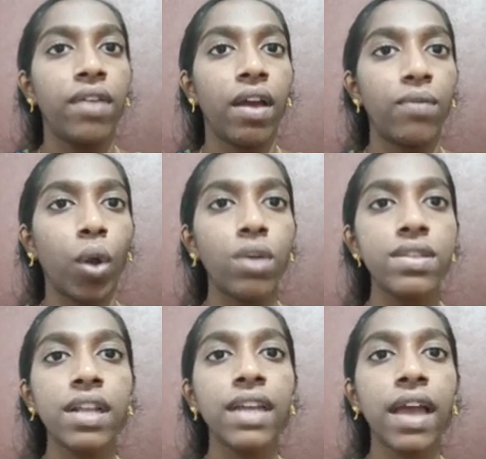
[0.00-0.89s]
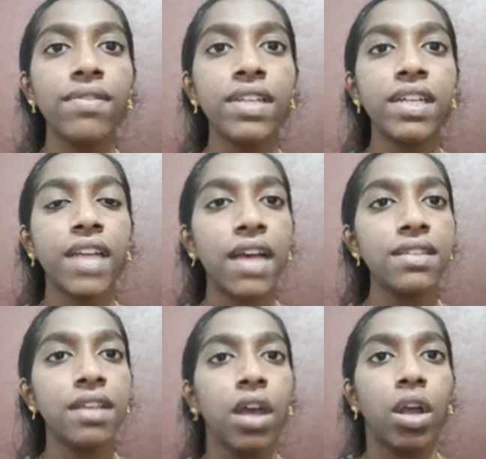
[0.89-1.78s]
We have nasal cavity, it
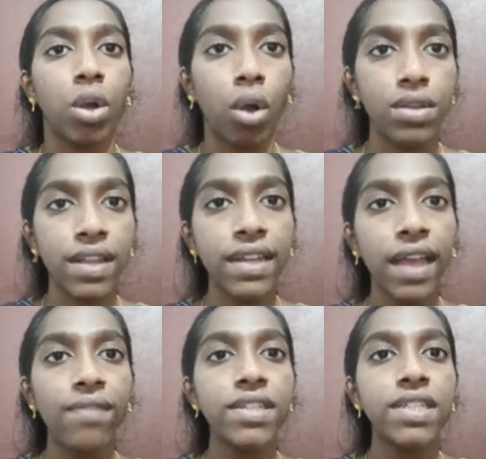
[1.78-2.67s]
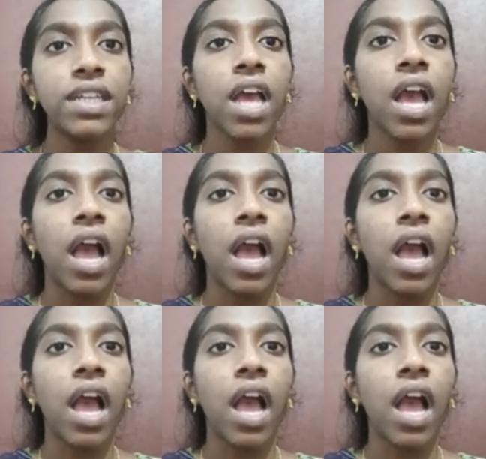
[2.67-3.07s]
has nasal cavity,